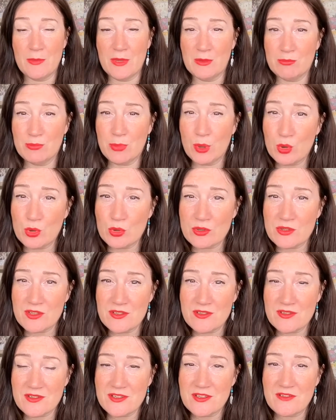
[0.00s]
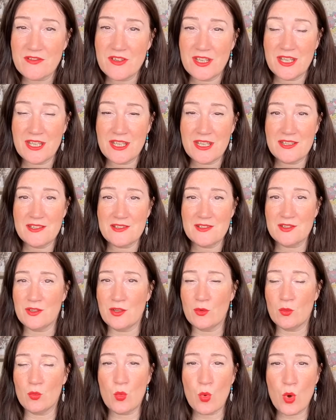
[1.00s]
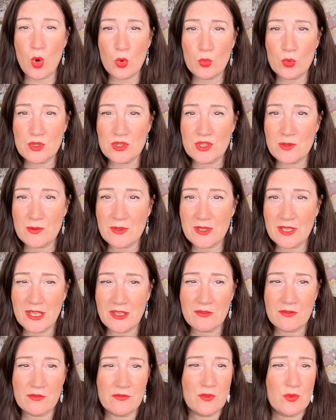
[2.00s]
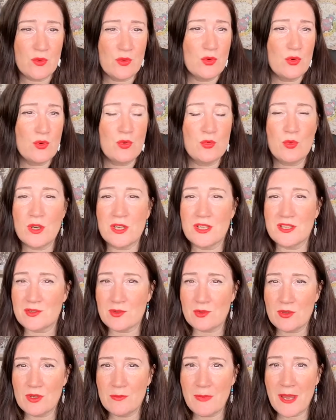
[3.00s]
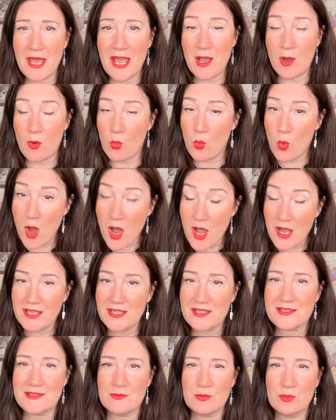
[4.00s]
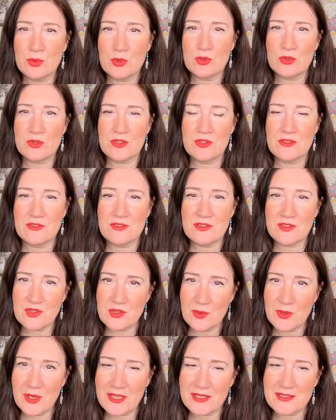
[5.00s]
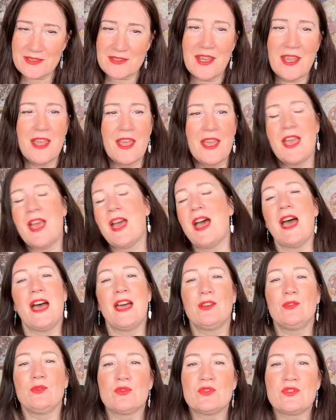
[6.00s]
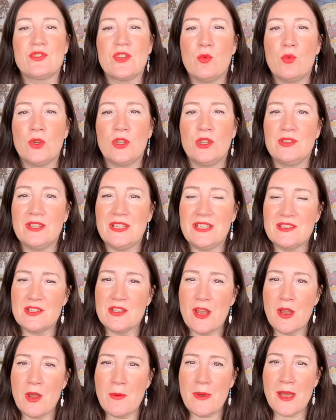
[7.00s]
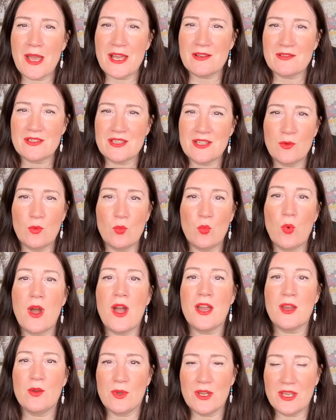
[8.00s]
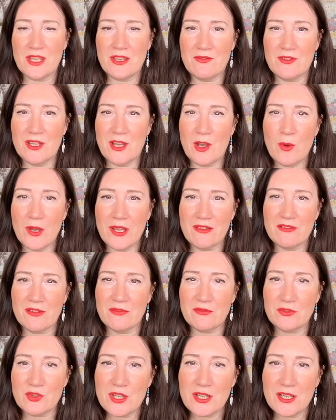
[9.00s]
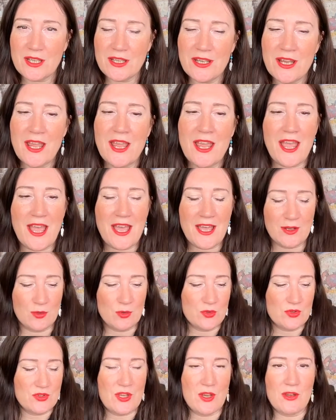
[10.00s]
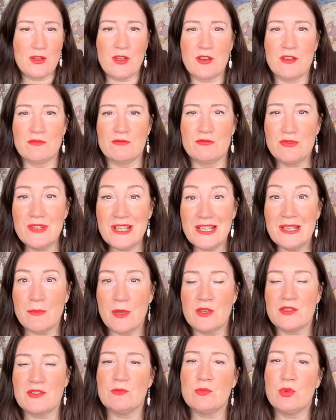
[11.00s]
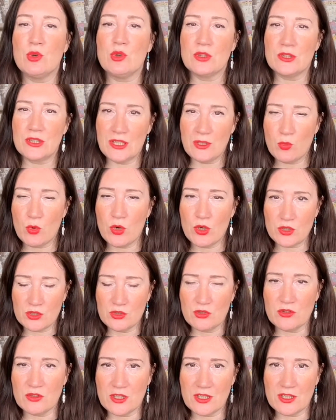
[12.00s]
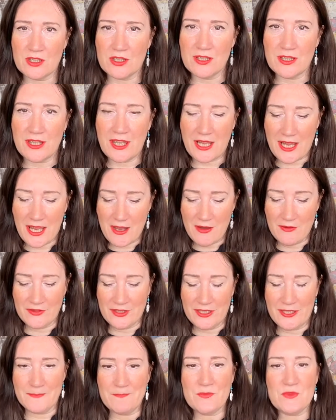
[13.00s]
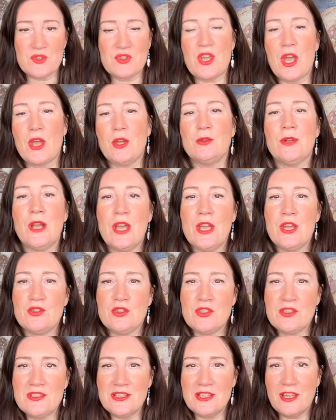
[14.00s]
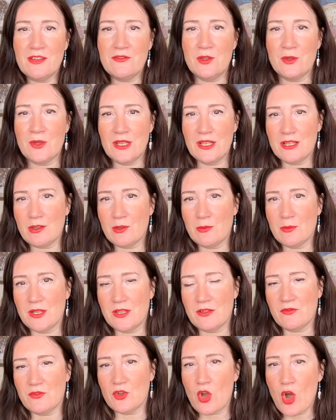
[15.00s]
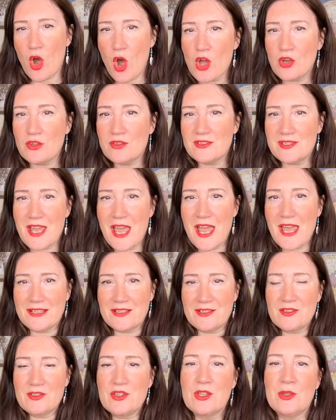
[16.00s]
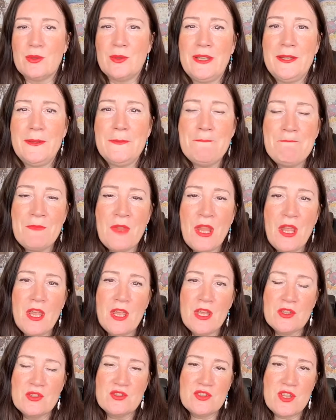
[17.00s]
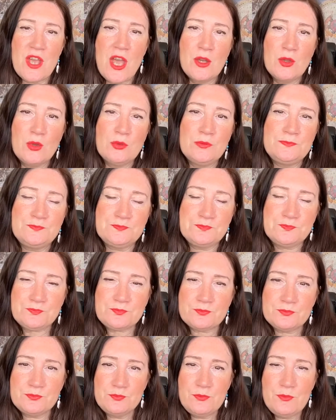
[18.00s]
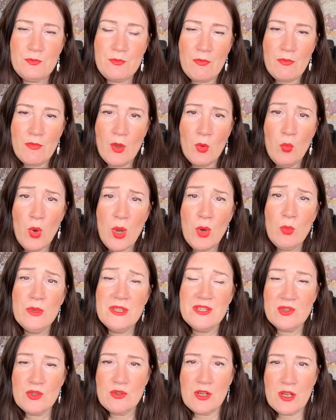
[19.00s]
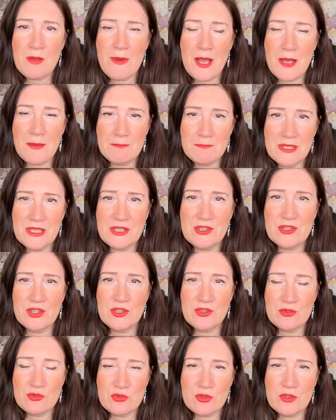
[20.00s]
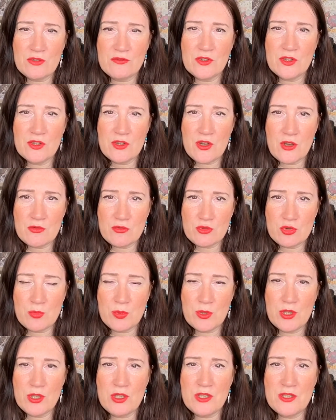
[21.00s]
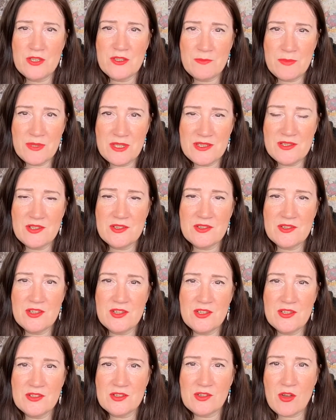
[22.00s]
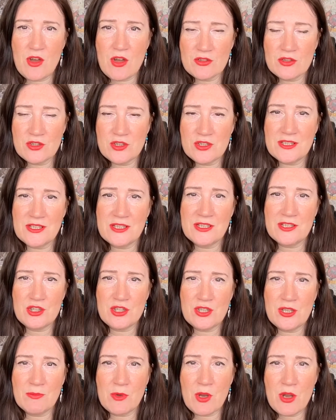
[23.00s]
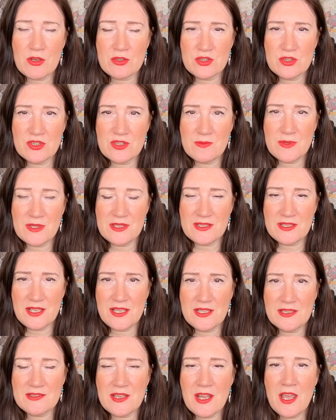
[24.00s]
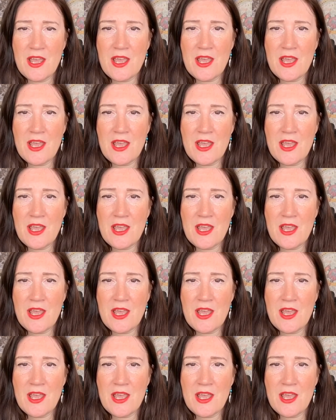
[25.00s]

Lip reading: importance of it is, what we're doing it for, what it's all about, why it's important to do it, and also what you need to know about it, why we're giving it away for free, and also kind of really most importantly what you're going to get out of it. So just to give you a little bit of context to it. So when we talk about mission-driven entrepreneurs, businesses, conscious leadership, conscious business,